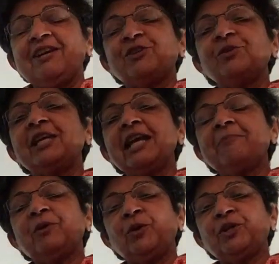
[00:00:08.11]
Today
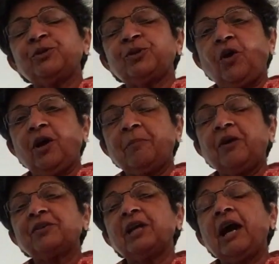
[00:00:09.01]
I'm going to talk
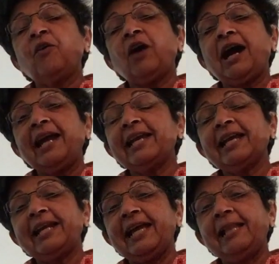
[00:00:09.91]
about how I
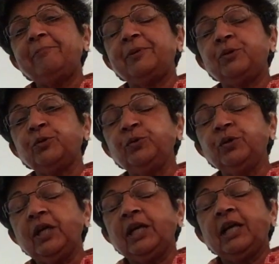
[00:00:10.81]
can help you